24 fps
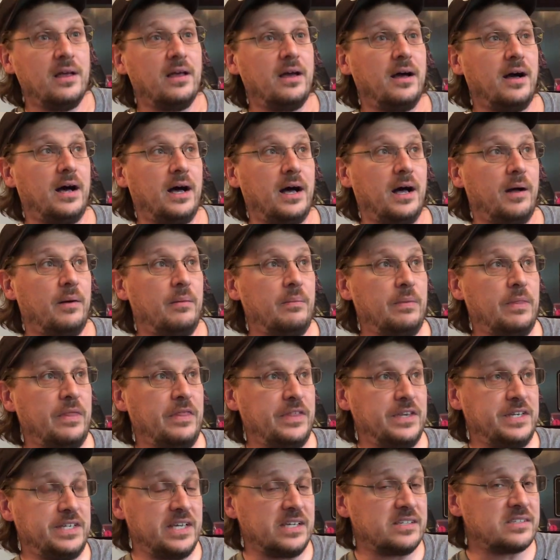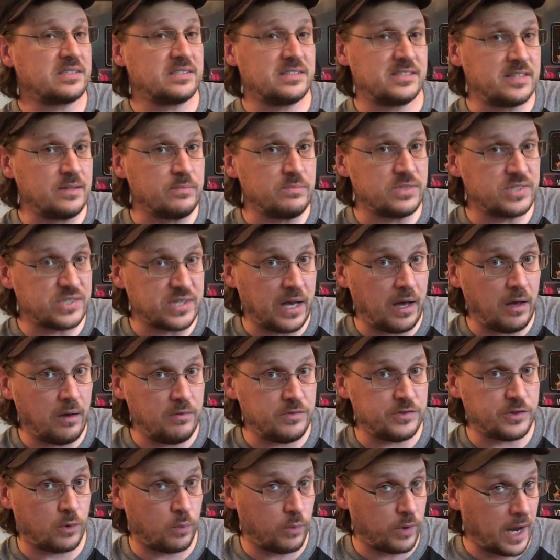The discs
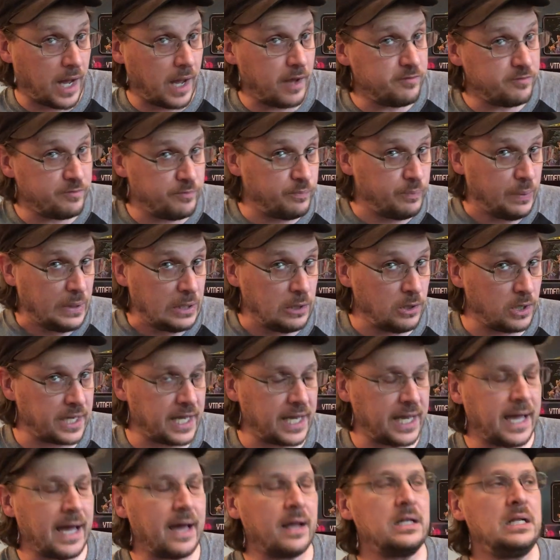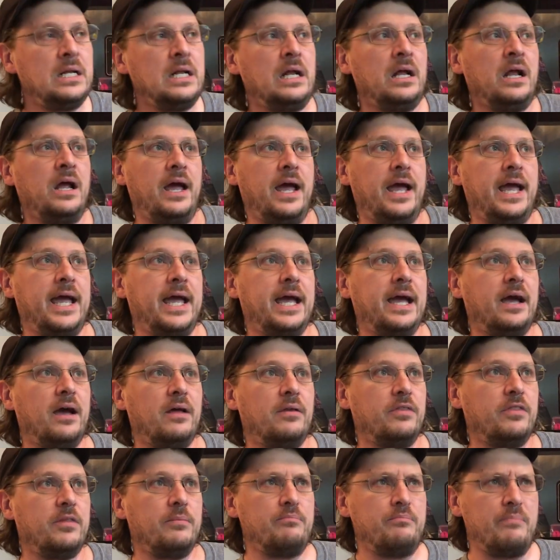themselves are what I've been looking at,
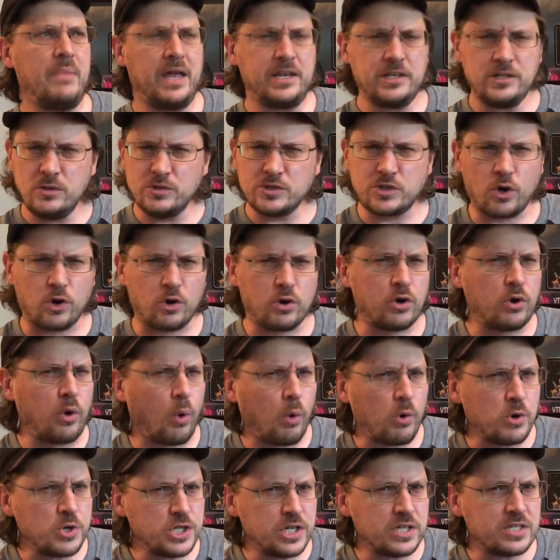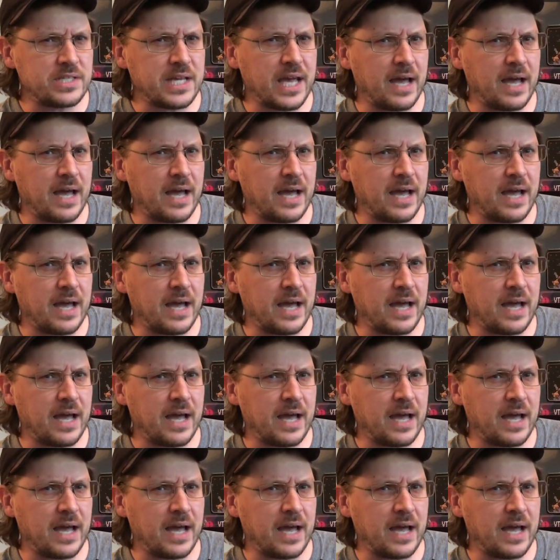and the menus are gorgeous.